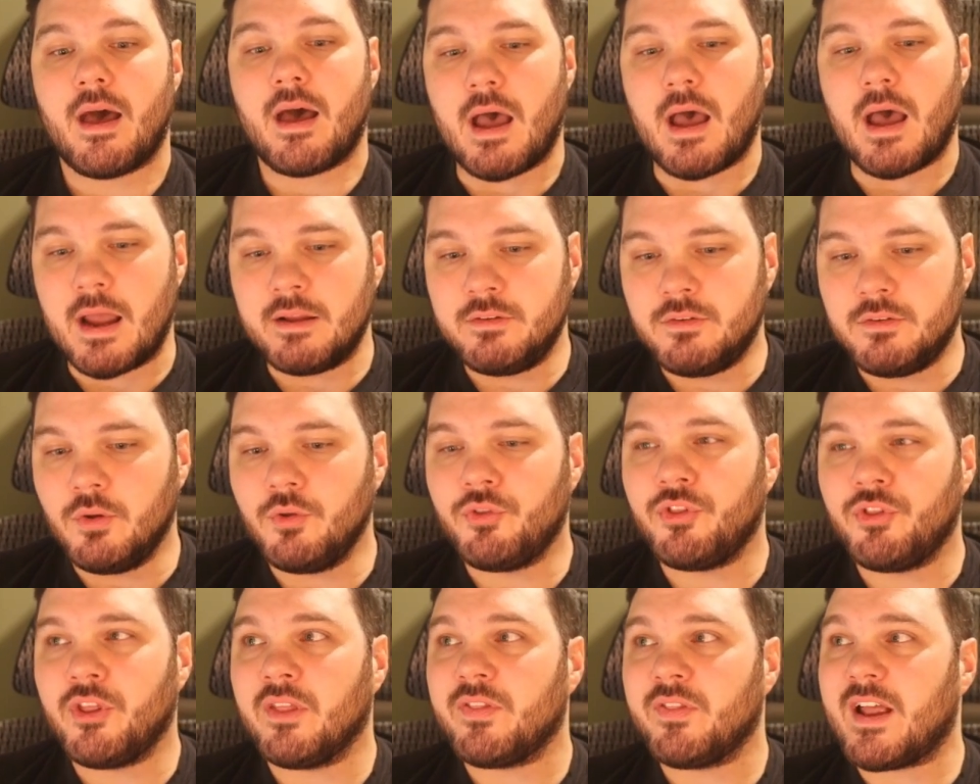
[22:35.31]
I do
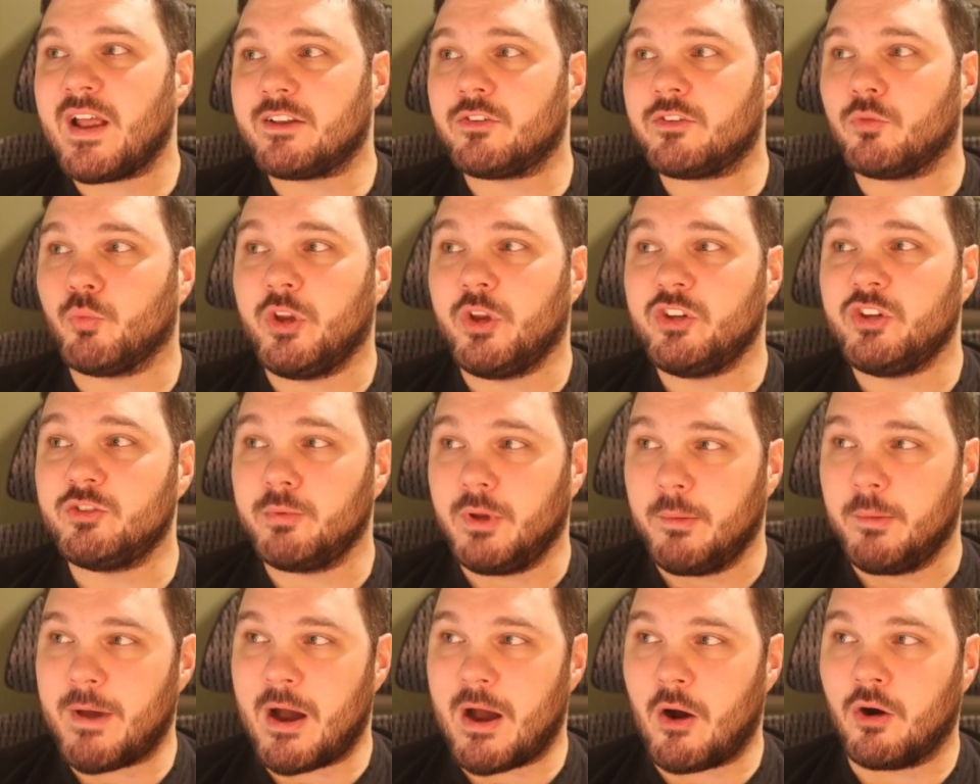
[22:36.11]
think that's
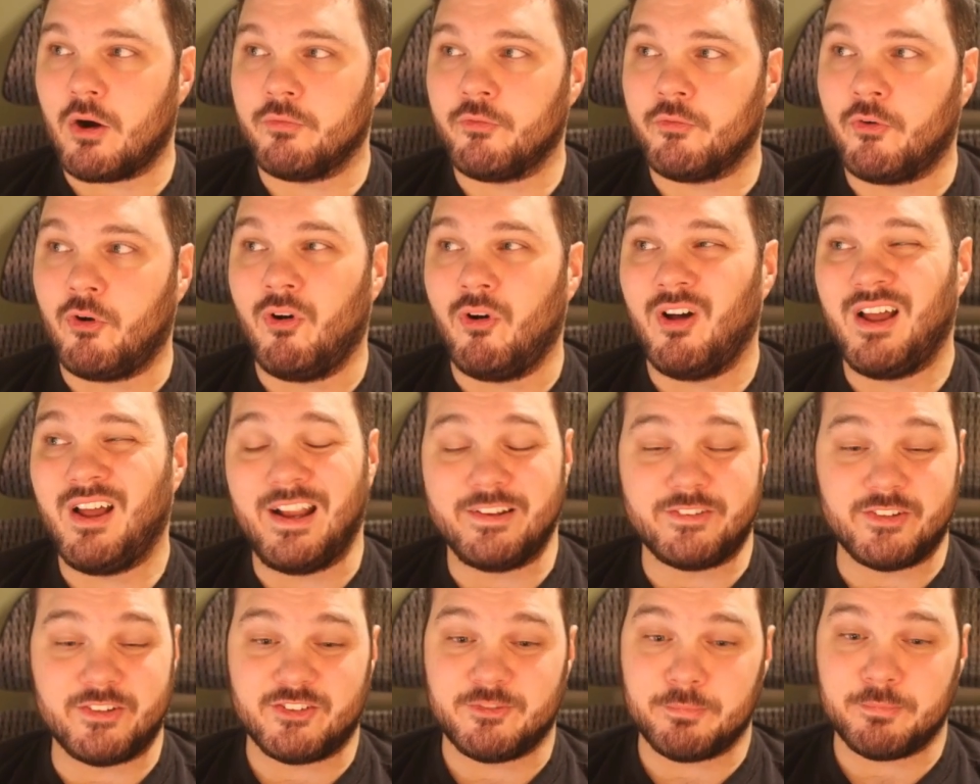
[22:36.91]
reasonably powerful.
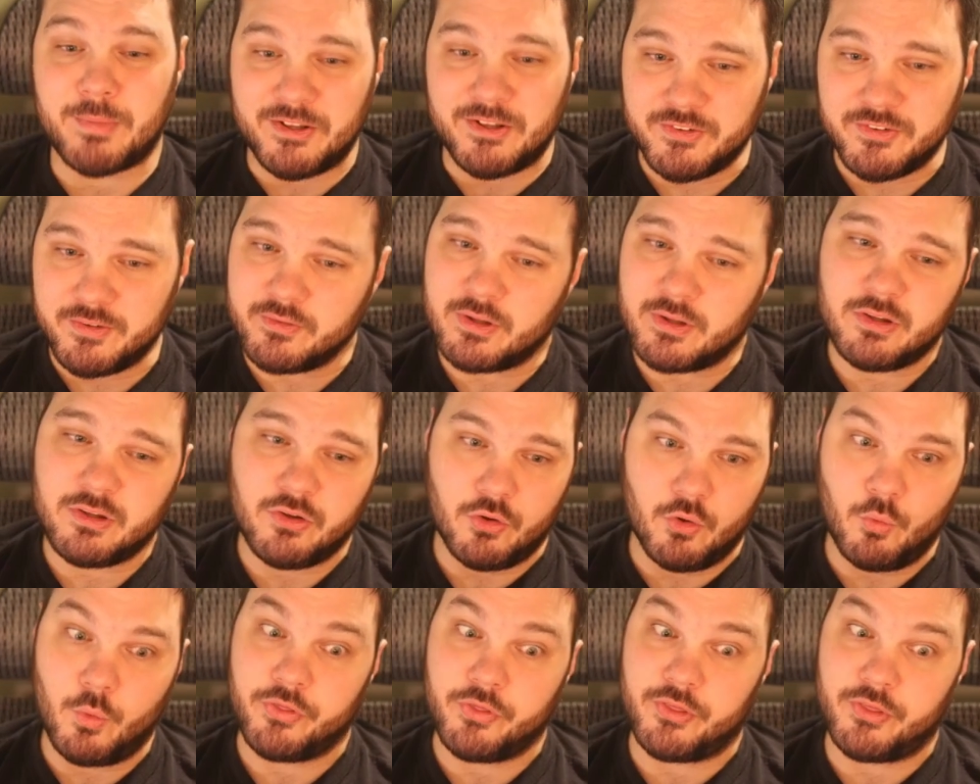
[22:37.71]
It's expensive to
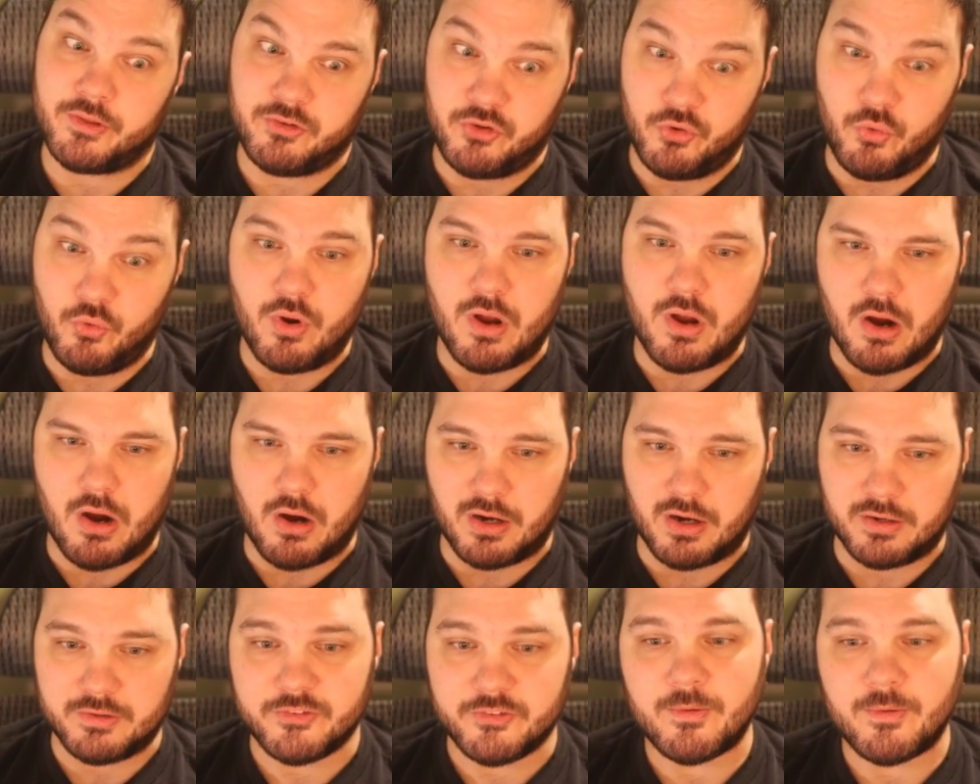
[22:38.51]
do with the 2
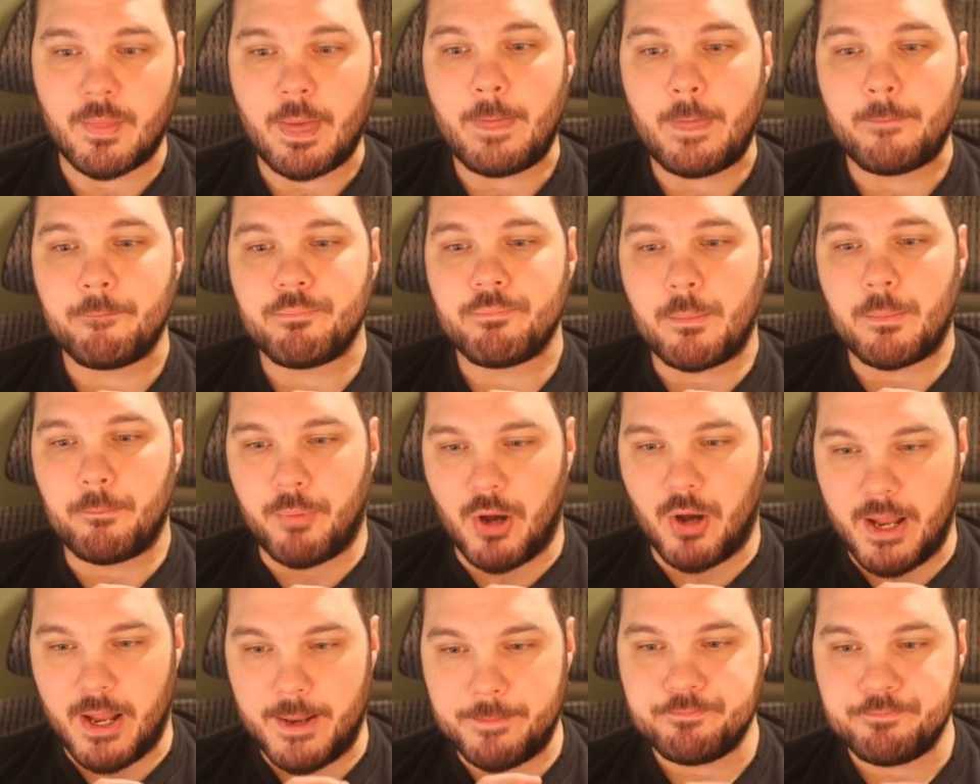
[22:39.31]
cards,
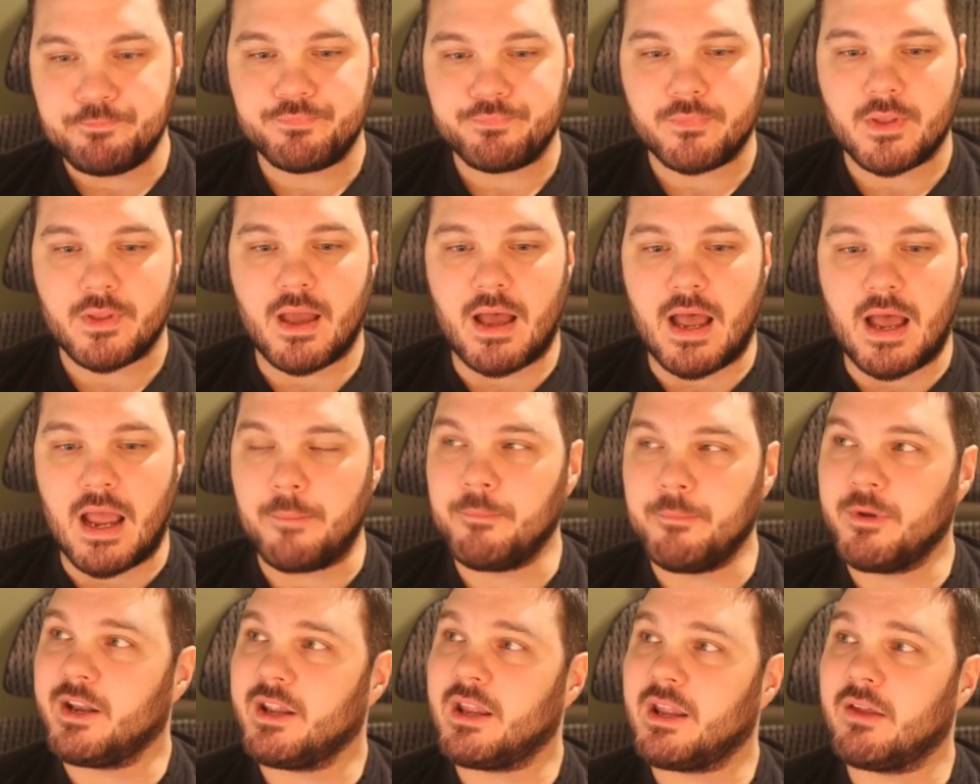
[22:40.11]
but I'm
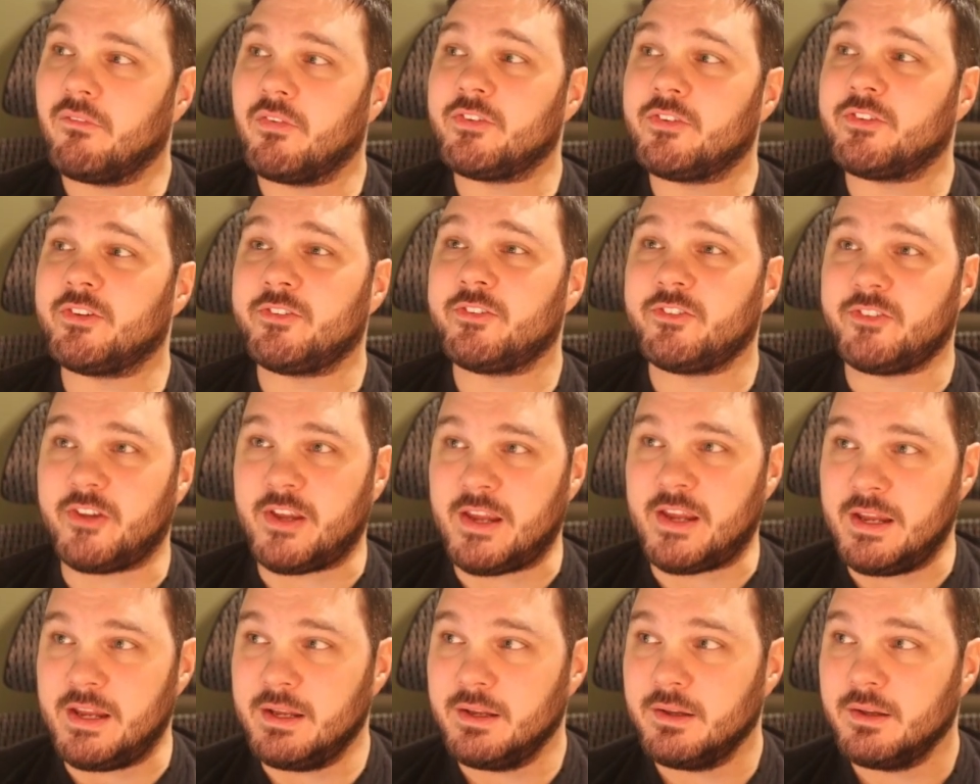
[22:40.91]
going to give this a C.